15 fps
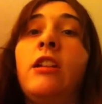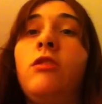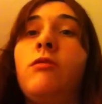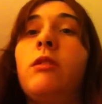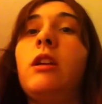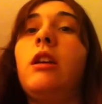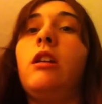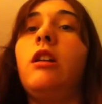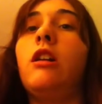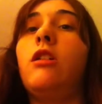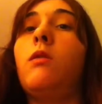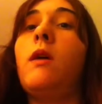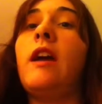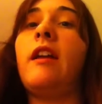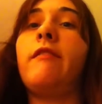you can
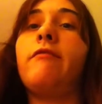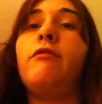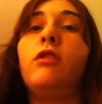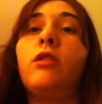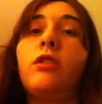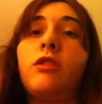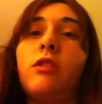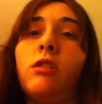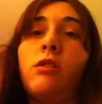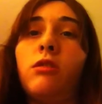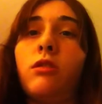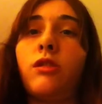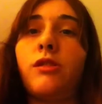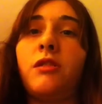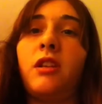go and focus on
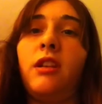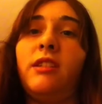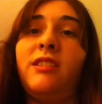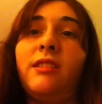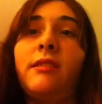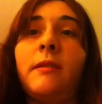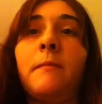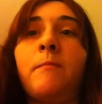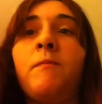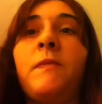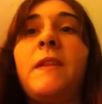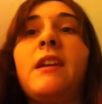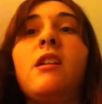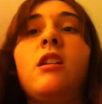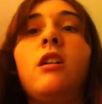social skills.
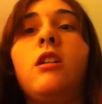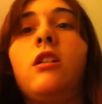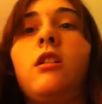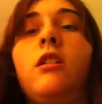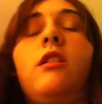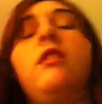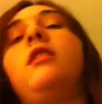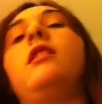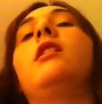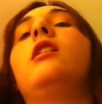There